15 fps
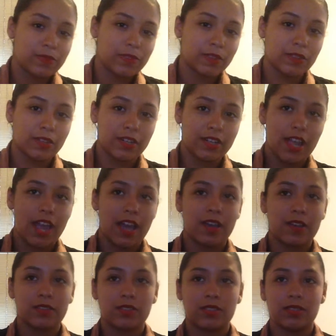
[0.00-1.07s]
learn
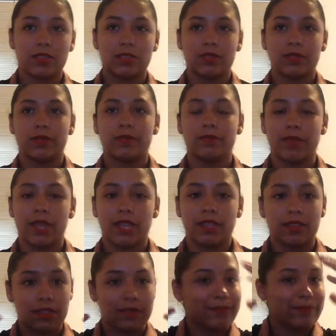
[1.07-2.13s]
how to make
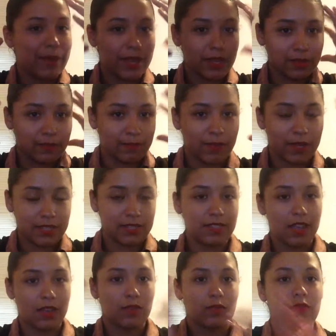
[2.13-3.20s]
the bun
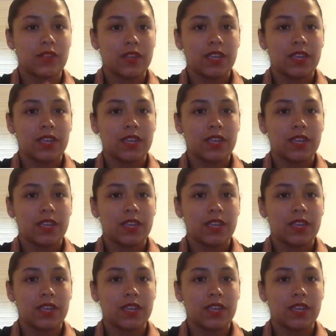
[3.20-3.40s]
myself.